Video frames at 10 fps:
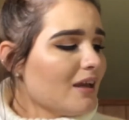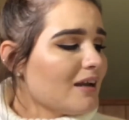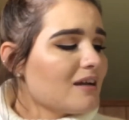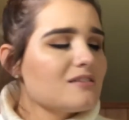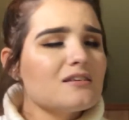
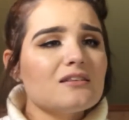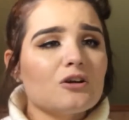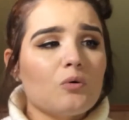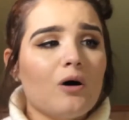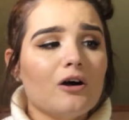And honestly,
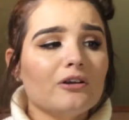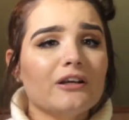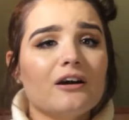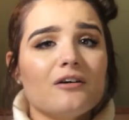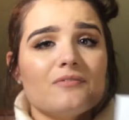the
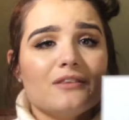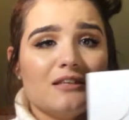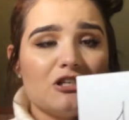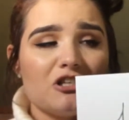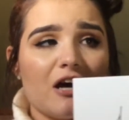quality of
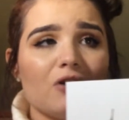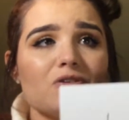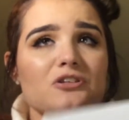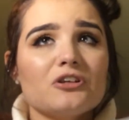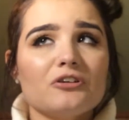these
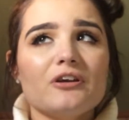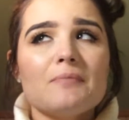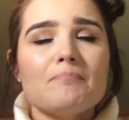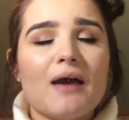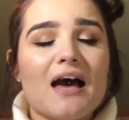shadows literally
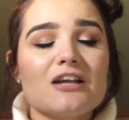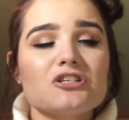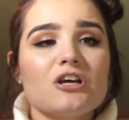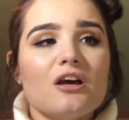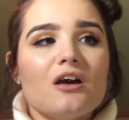
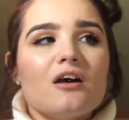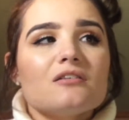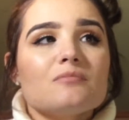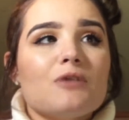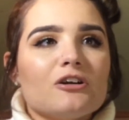match
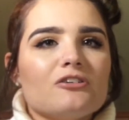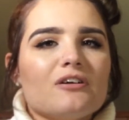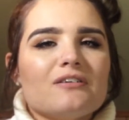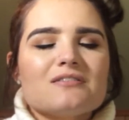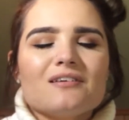the Modern
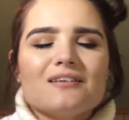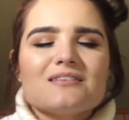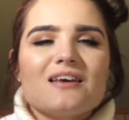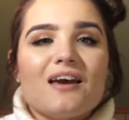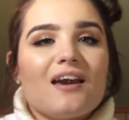
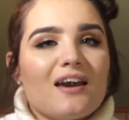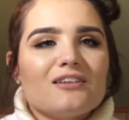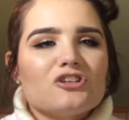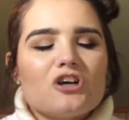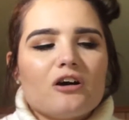Renaissance
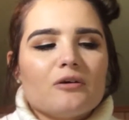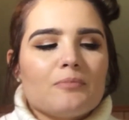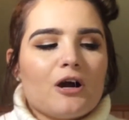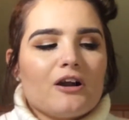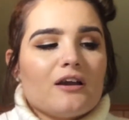and the chocolate
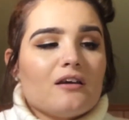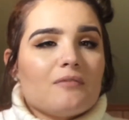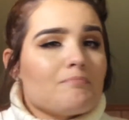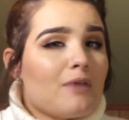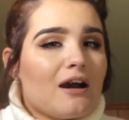bar
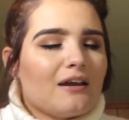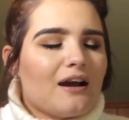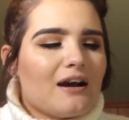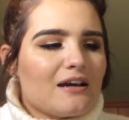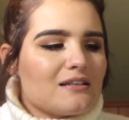in my
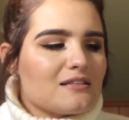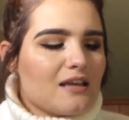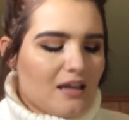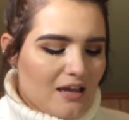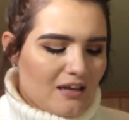eyes.
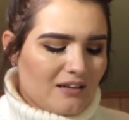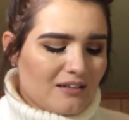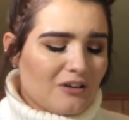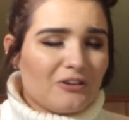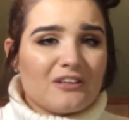And
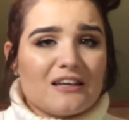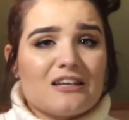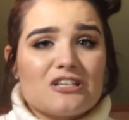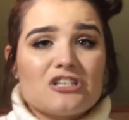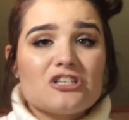not only that,
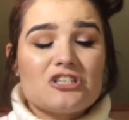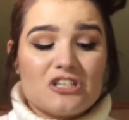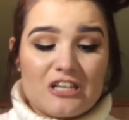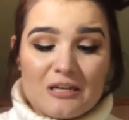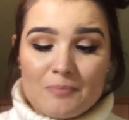it's
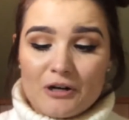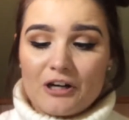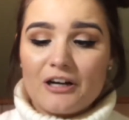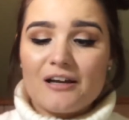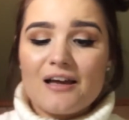
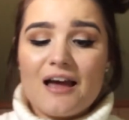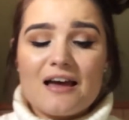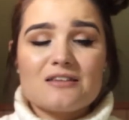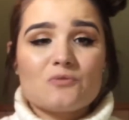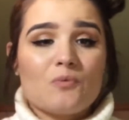cheaper
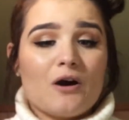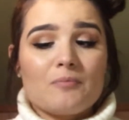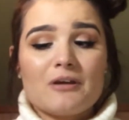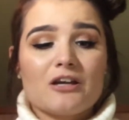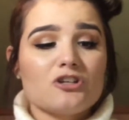as well
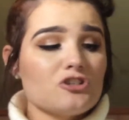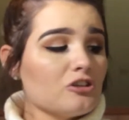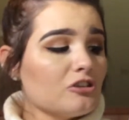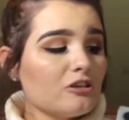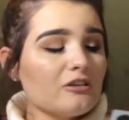because
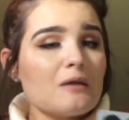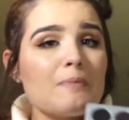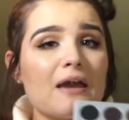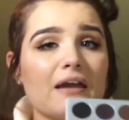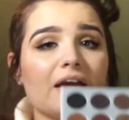you're literally
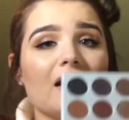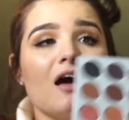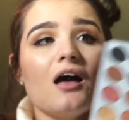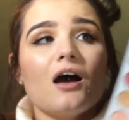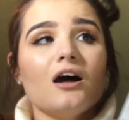paying
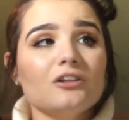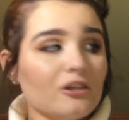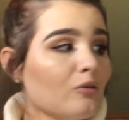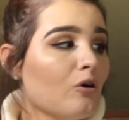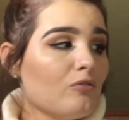a
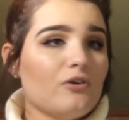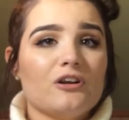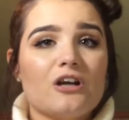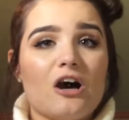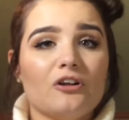little over
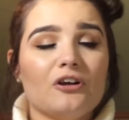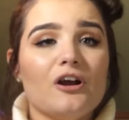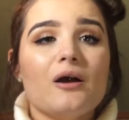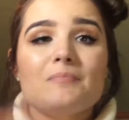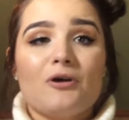$1
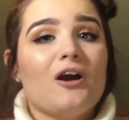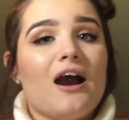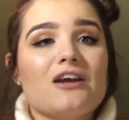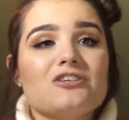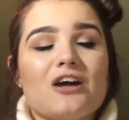per
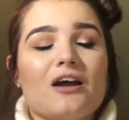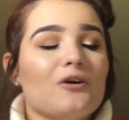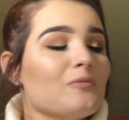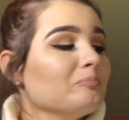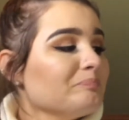
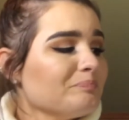eyeshadow.